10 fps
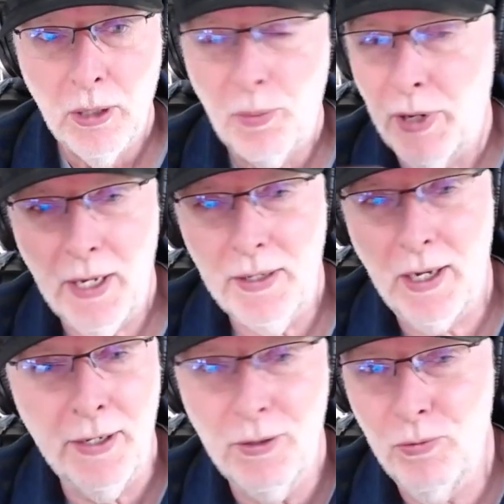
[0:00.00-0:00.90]
but I
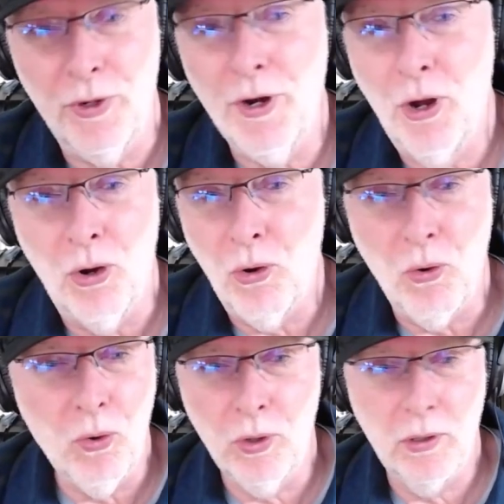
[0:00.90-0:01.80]
don't
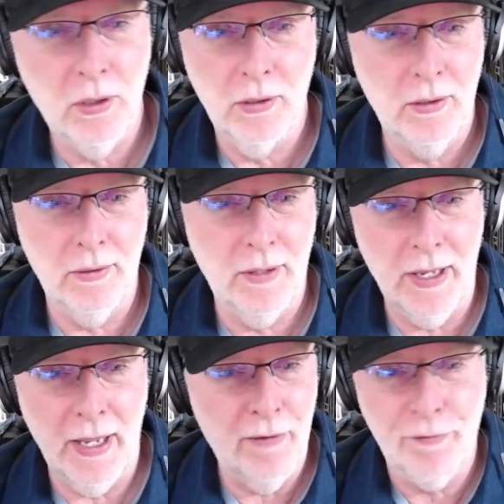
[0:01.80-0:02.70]
know
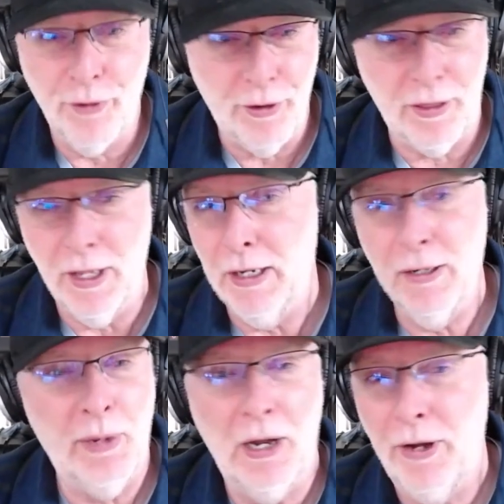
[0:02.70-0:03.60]

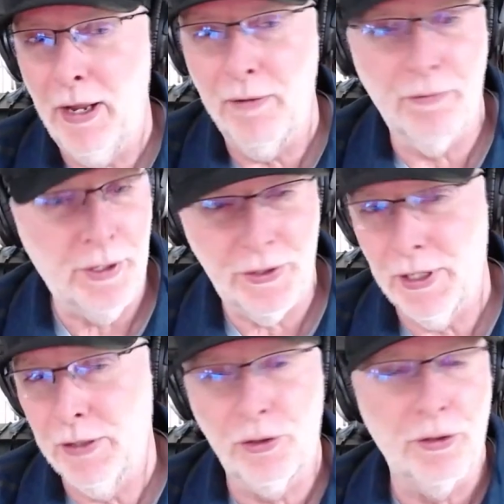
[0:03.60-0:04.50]
everything about every
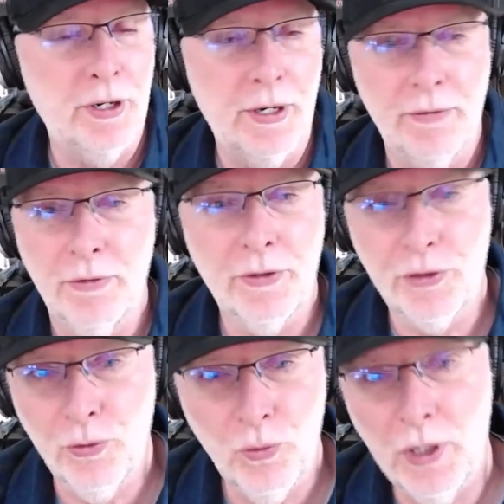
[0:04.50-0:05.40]
sensor
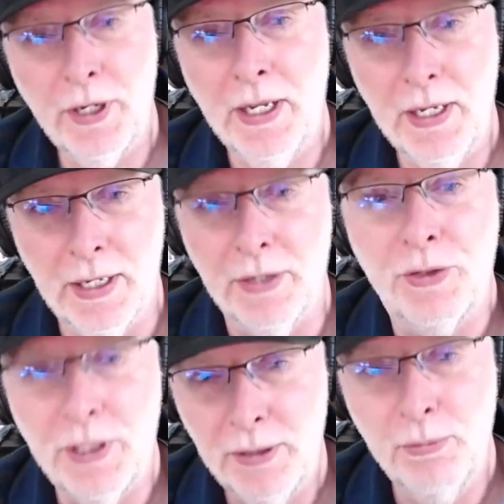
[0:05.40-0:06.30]
so
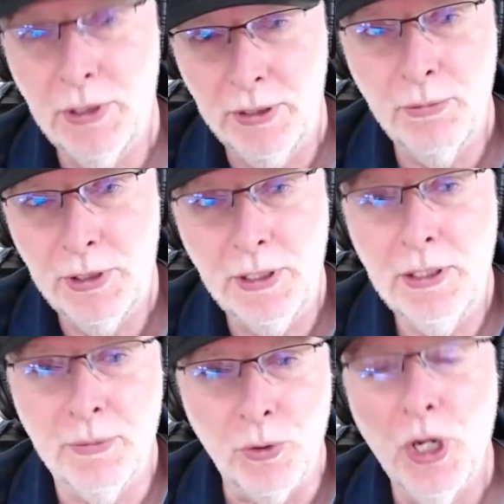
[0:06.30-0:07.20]
again,
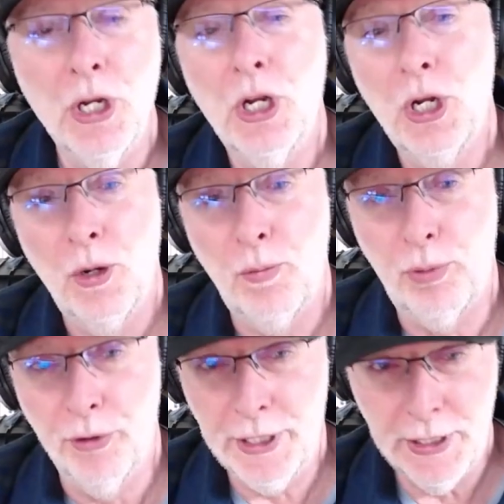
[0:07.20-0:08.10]
team,
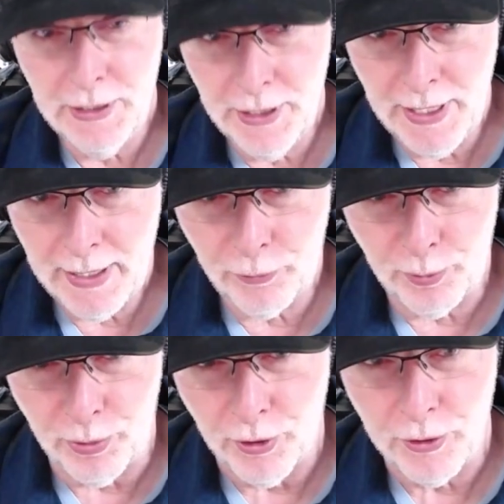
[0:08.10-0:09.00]
bring in the
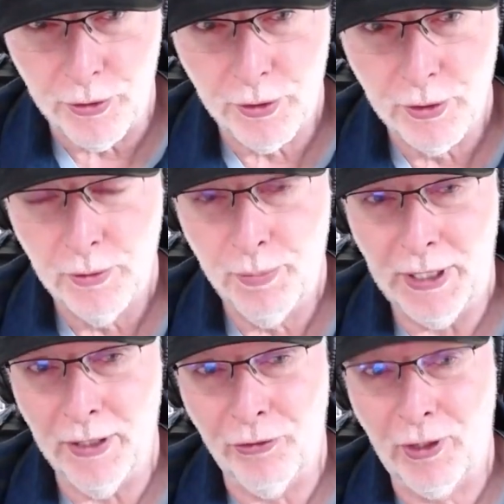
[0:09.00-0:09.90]
experts,
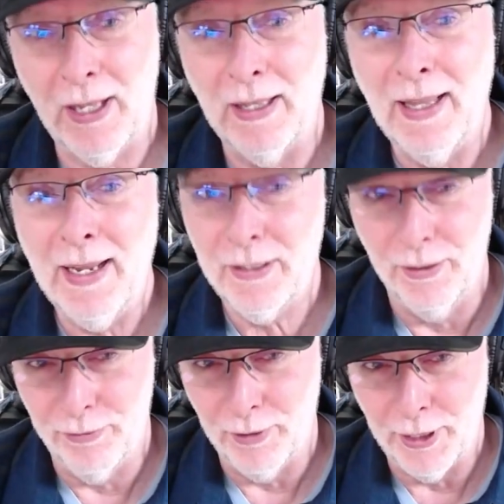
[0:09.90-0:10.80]
because
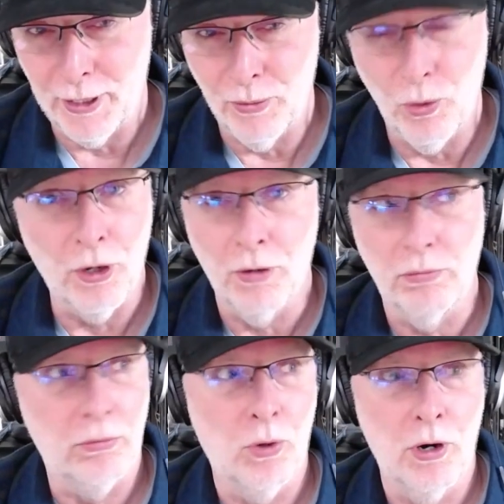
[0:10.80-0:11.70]
collectively
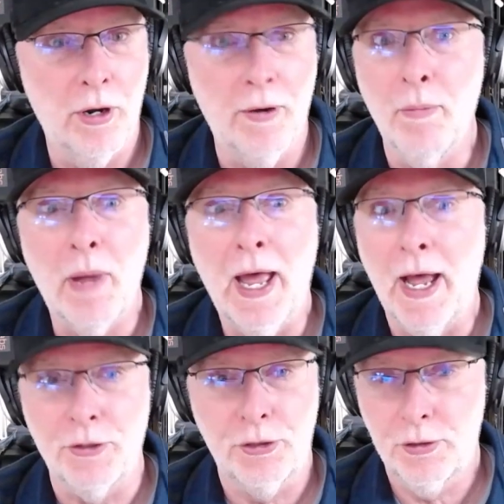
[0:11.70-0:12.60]
we're
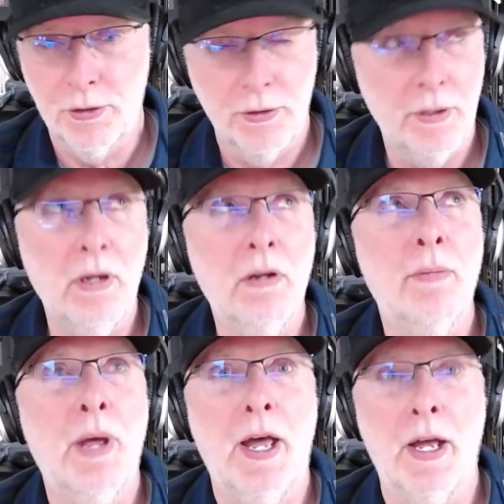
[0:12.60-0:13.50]
unmatched.
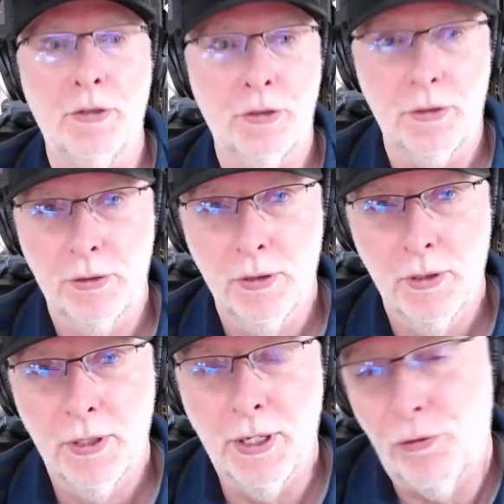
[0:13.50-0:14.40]

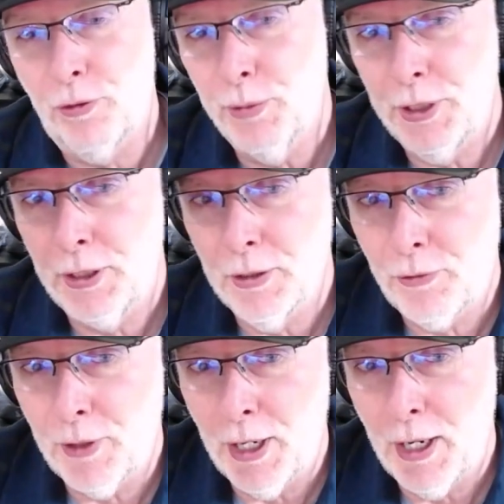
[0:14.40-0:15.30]
And somebody could
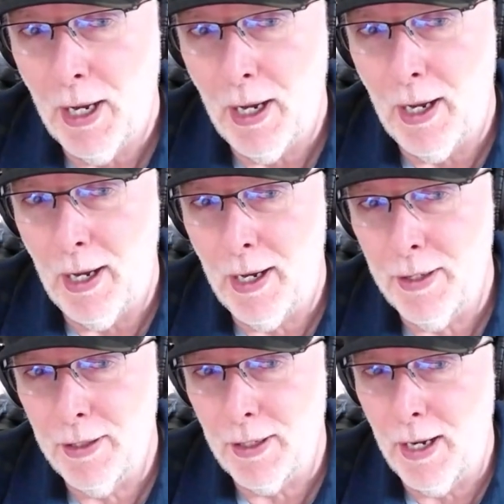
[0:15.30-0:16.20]
say,
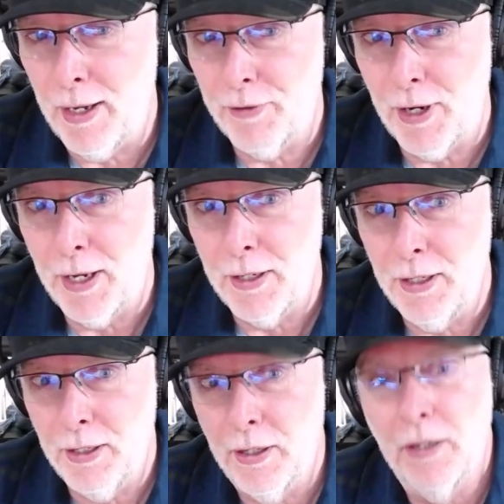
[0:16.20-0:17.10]
I think I have an
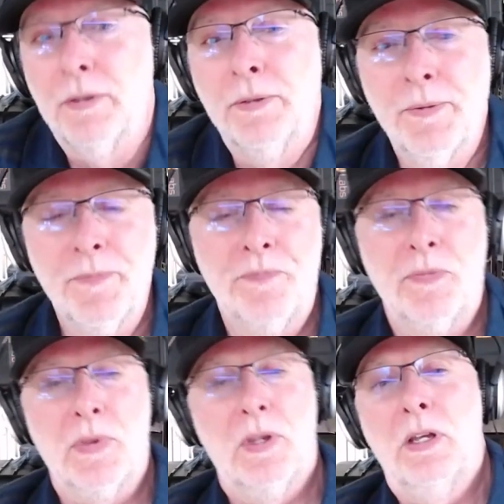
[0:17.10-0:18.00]
idea.
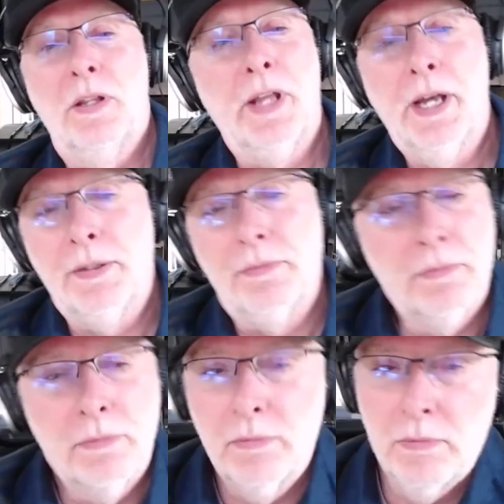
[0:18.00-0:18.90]
And that,
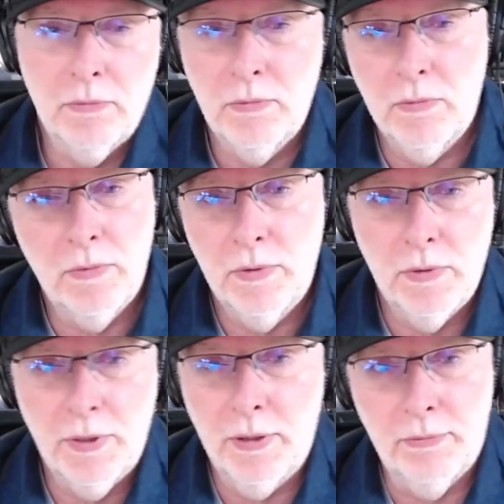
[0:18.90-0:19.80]

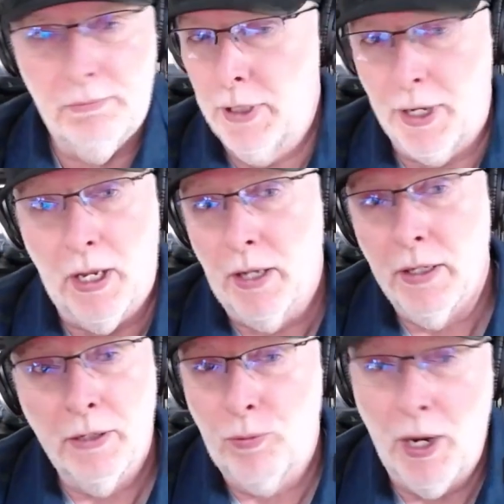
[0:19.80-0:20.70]
again,
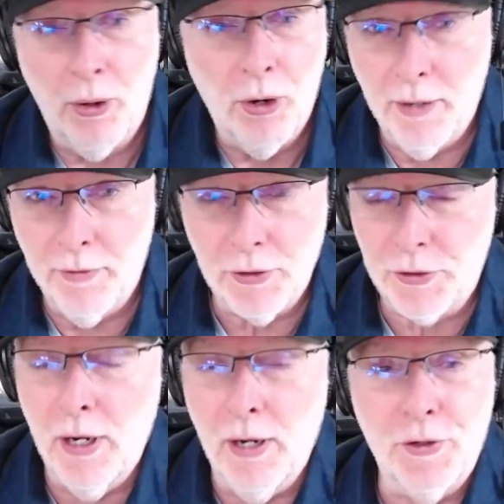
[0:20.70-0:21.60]
that's why we're having
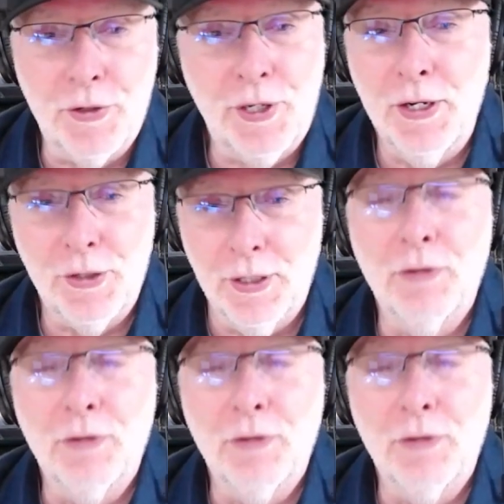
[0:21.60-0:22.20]
this conversation.